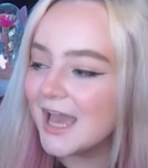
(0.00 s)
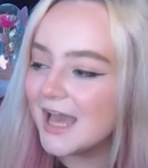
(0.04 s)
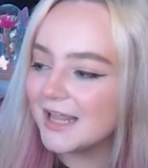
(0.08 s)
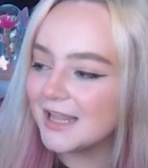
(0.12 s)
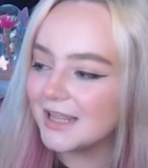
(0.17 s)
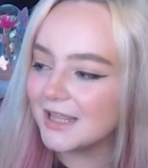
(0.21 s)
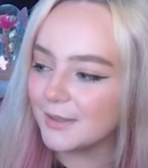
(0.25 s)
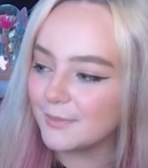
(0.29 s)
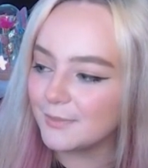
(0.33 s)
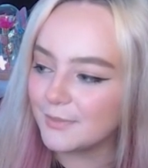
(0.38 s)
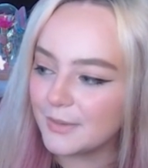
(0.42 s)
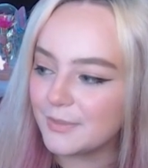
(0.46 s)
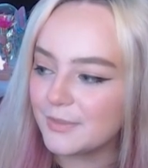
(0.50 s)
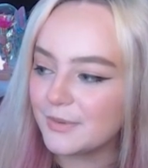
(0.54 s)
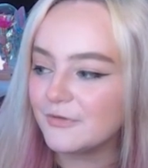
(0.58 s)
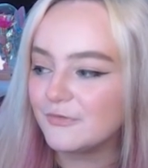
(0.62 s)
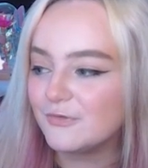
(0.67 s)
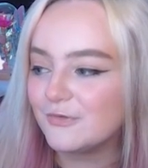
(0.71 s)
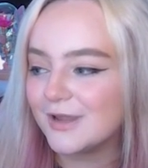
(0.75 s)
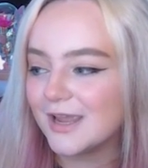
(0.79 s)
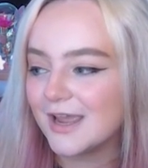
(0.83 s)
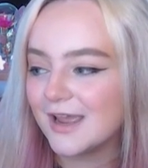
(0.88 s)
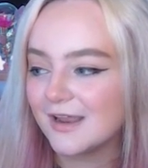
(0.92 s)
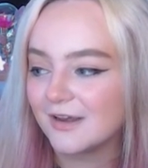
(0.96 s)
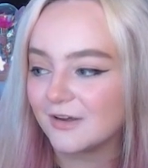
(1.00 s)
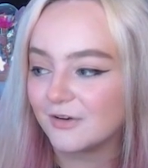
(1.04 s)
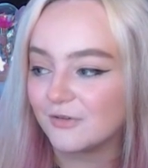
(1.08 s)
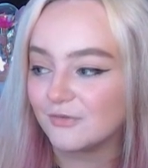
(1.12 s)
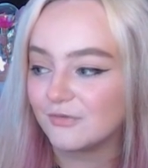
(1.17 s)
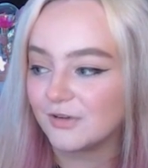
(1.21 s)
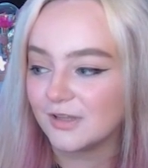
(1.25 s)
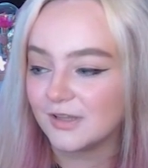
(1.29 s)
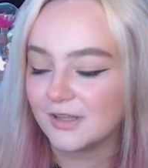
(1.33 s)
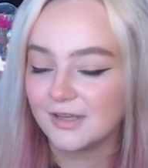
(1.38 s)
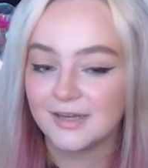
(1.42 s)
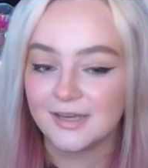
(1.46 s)
Like maybe if we had a
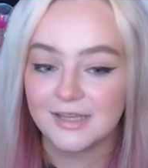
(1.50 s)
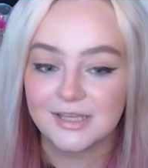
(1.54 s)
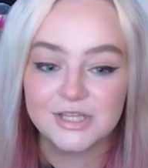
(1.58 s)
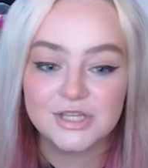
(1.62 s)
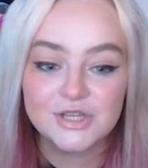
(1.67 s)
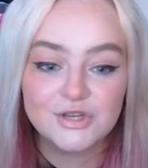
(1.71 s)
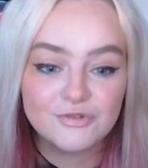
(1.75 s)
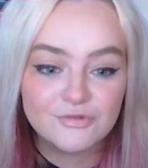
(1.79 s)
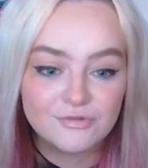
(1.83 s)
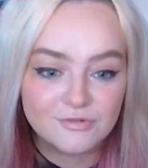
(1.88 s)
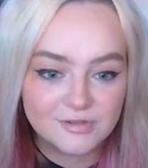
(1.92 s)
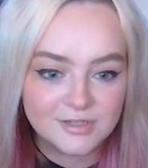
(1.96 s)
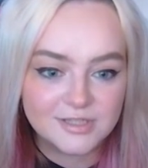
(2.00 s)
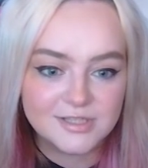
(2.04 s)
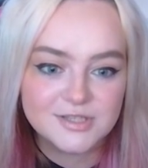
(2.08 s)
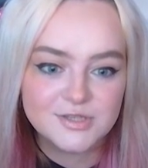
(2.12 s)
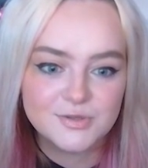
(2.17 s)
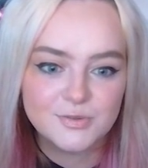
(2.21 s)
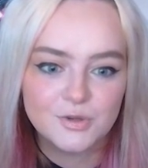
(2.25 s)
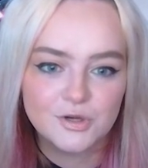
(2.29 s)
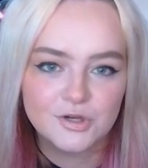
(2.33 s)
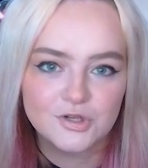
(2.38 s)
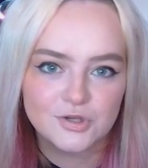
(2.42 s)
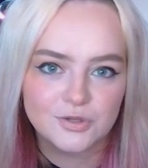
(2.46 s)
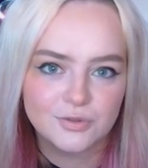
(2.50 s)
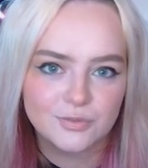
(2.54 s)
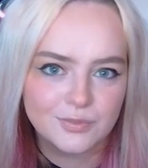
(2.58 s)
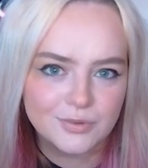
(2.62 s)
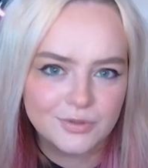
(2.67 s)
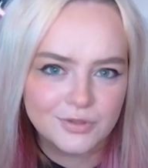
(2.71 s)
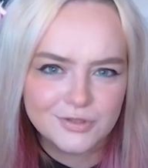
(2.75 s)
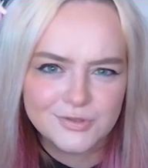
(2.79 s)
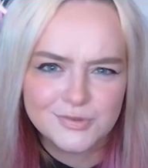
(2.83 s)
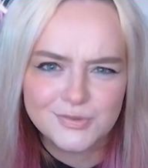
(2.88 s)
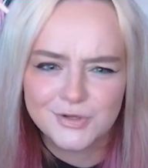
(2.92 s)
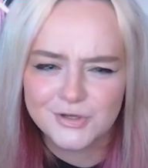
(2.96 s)
really nice green swatch or
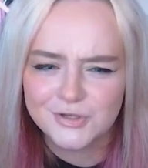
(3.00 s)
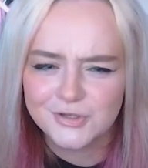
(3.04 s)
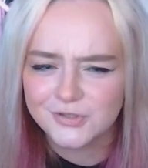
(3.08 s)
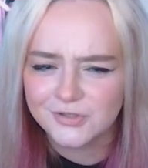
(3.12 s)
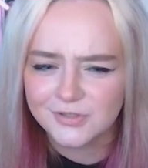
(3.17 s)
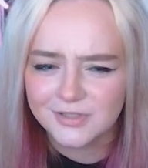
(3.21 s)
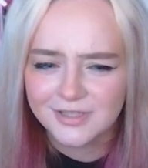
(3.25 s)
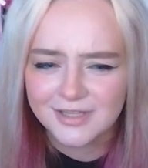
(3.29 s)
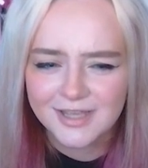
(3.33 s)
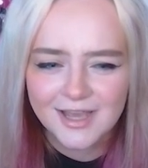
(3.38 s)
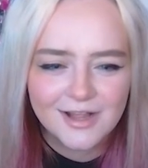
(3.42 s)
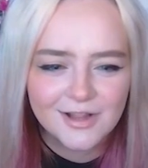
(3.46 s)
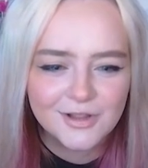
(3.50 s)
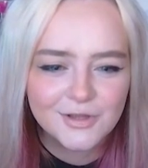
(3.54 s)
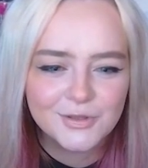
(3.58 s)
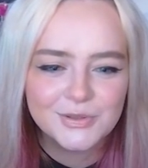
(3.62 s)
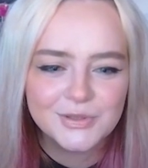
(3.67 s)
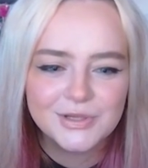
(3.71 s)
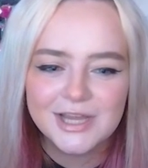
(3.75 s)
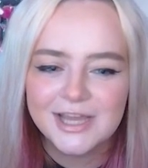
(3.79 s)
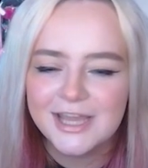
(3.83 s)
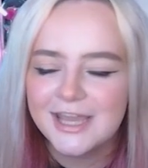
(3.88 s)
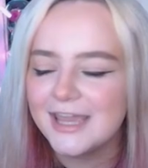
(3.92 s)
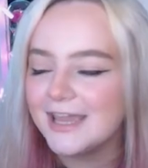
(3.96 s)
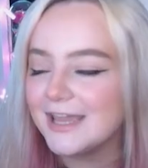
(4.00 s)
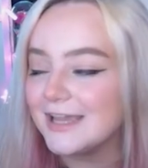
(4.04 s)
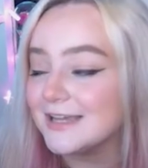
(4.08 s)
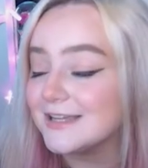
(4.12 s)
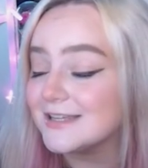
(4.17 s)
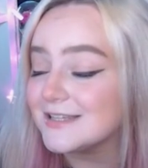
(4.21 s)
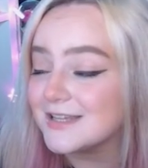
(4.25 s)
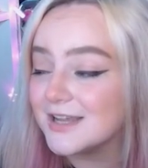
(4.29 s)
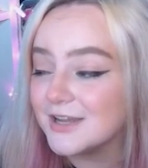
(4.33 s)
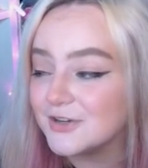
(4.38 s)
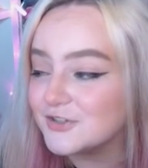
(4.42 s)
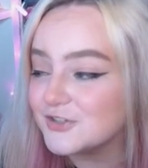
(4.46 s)
blue swatch or yellow,
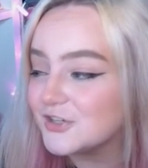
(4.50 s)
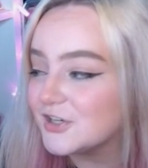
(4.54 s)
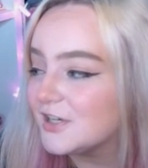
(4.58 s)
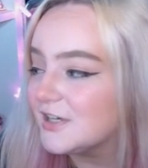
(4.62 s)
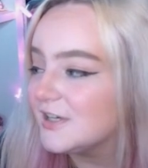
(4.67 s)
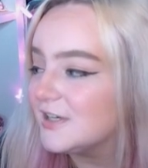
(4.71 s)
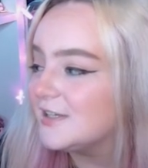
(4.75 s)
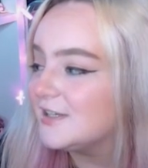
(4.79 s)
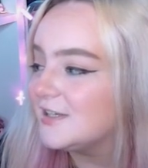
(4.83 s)
etc.